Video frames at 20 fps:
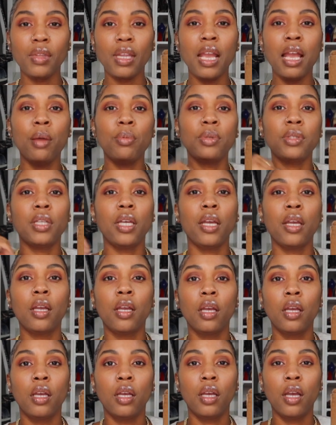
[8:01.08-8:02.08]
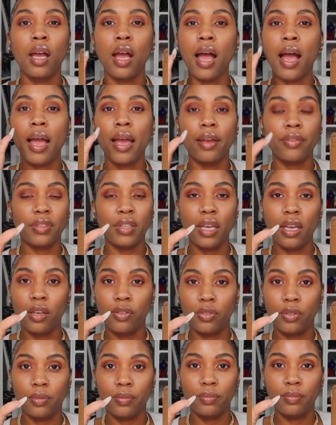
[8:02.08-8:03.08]
I was like, I have to have
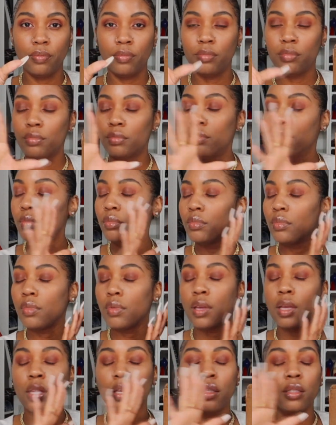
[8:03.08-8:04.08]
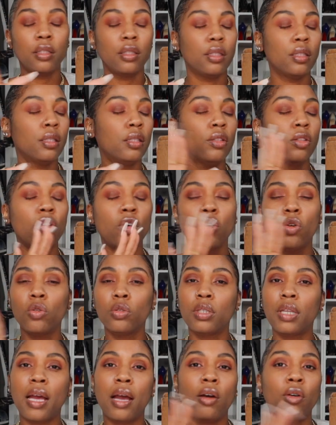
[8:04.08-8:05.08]
them. No
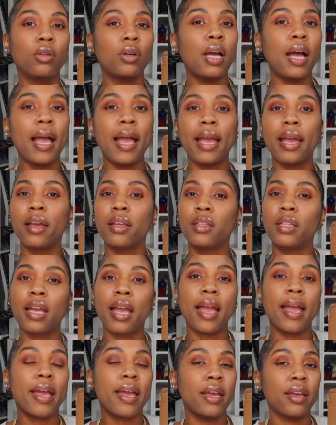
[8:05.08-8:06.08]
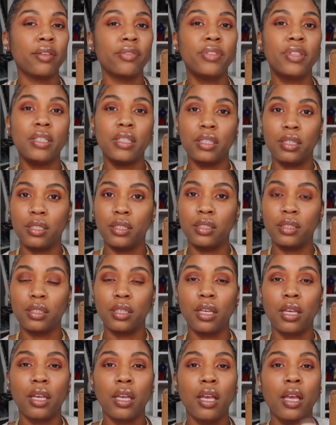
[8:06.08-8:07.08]
doubt I had to have these.
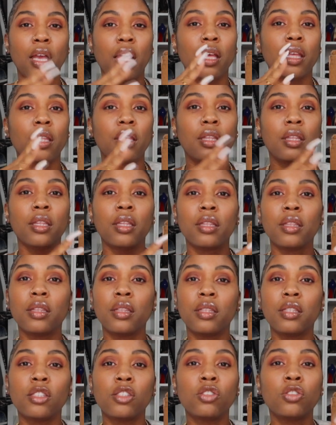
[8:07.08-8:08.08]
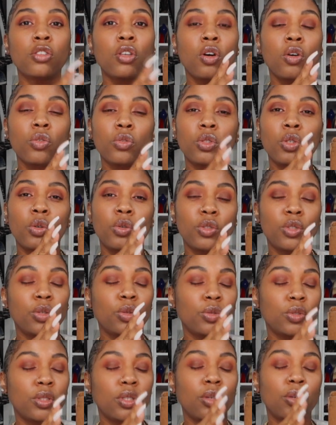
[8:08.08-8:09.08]
So
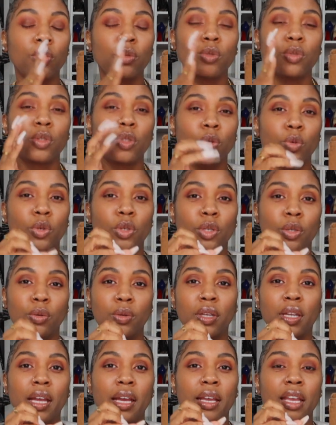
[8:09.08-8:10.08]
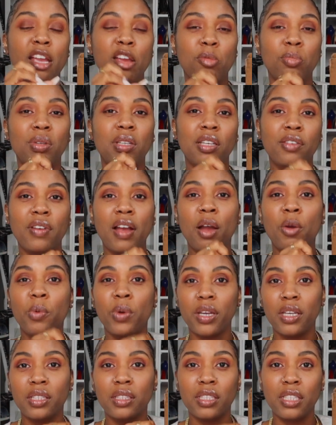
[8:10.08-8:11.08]
cute. And I can't believe I
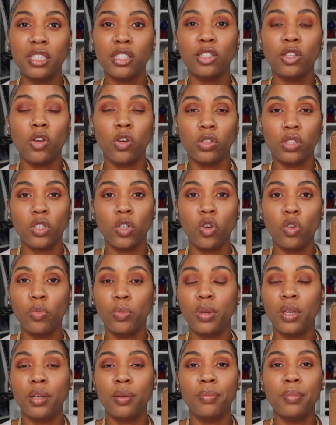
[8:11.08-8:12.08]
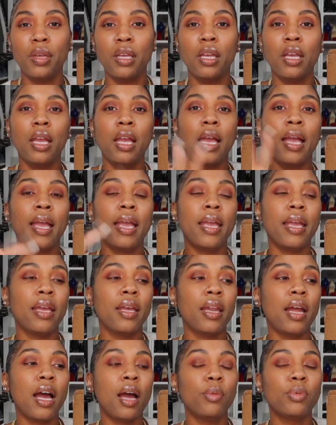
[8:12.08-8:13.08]
waited this long to open them.
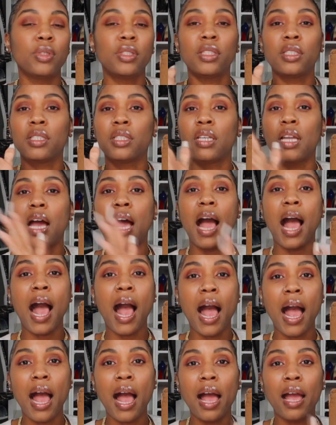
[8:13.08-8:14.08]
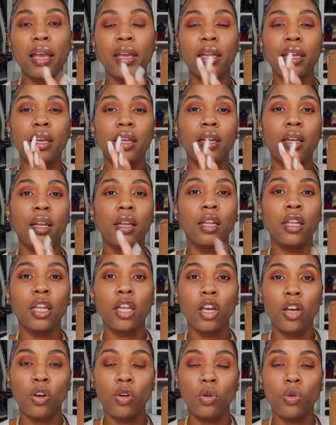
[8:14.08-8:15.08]
And I was looking high and
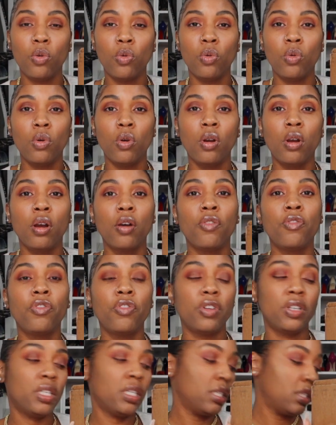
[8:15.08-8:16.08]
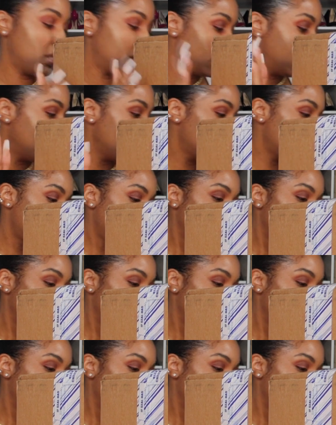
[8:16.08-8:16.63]
low for these. So